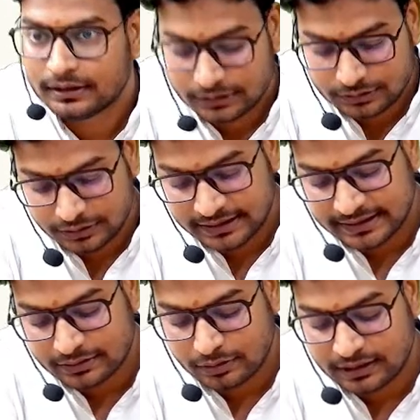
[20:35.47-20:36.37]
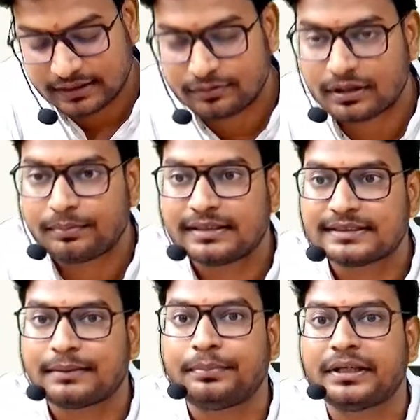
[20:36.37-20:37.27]
So this is called as what ma
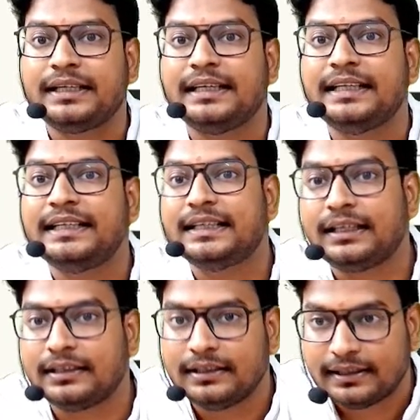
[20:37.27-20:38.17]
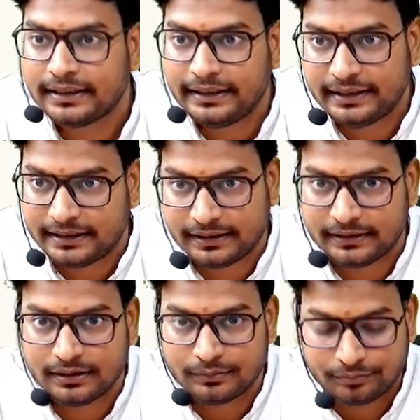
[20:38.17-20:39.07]
separate legal entity,
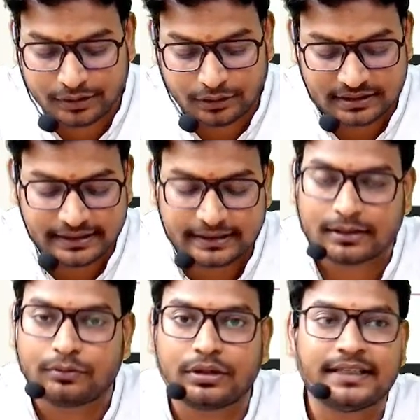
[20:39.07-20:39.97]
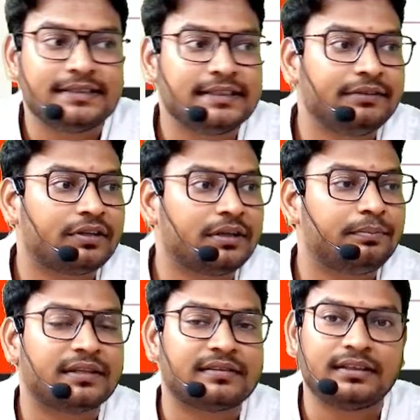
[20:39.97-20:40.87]
because here the owner is a different
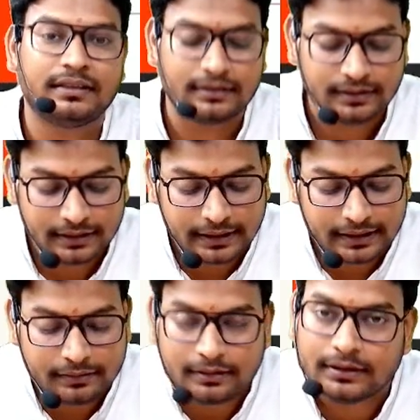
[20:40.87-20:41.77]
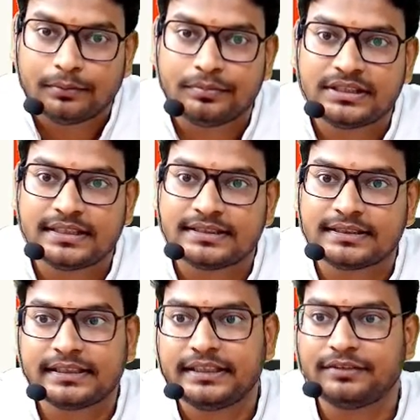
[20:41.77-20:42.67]
person and a business is
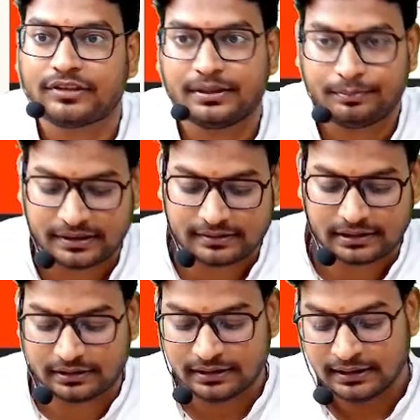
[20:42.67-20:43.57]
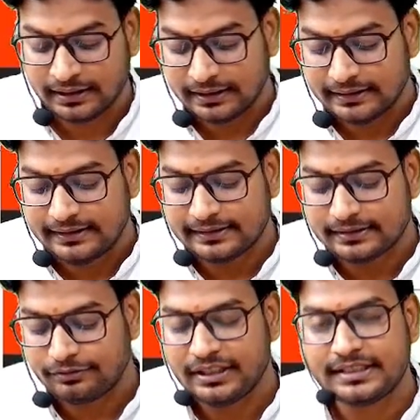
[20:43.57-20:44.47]
a different person. This
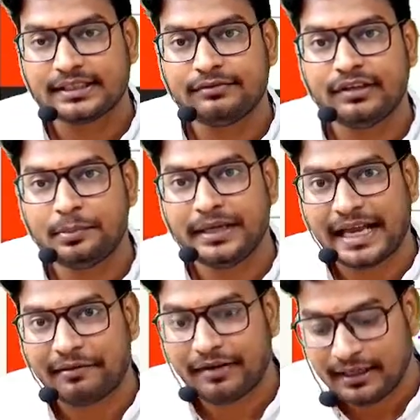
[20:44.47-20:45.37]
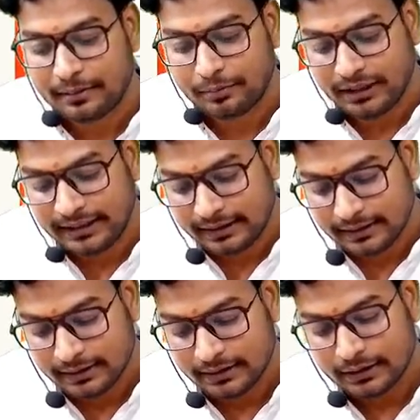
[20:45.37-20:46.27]
feature will be available in
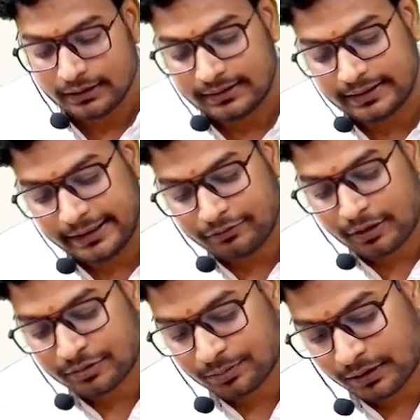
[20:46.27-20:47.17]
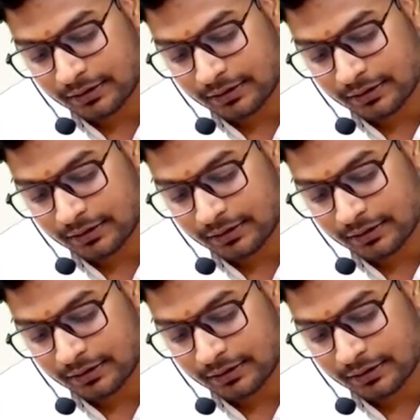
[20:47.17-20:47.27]
three forms ma.